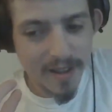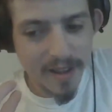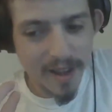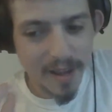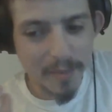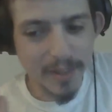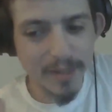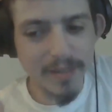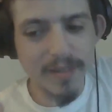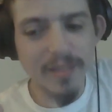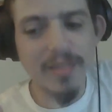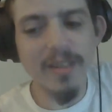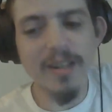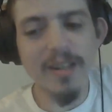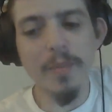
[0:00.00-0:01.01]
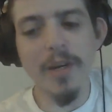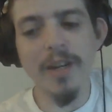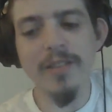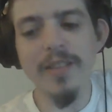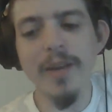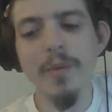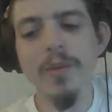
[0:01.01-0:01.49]
I mean, think about
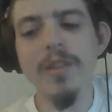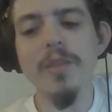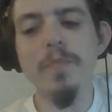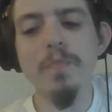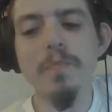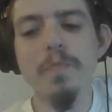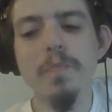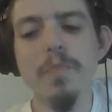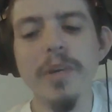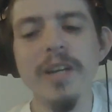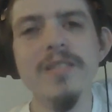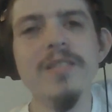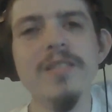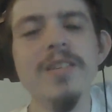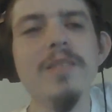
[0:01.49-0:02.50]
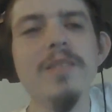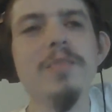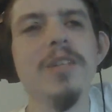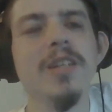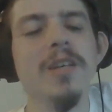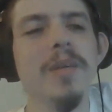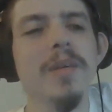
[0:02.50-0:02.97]
it. They were the biggest team
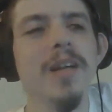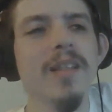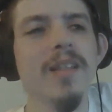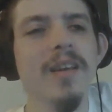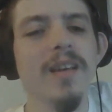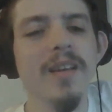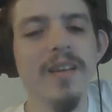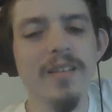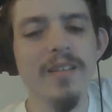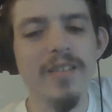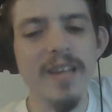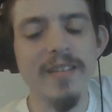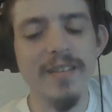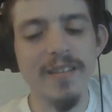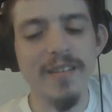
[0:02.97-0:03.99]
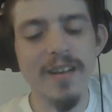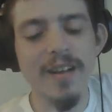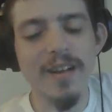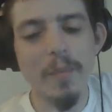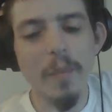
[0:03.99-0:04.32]
to come out of the Indies at the time.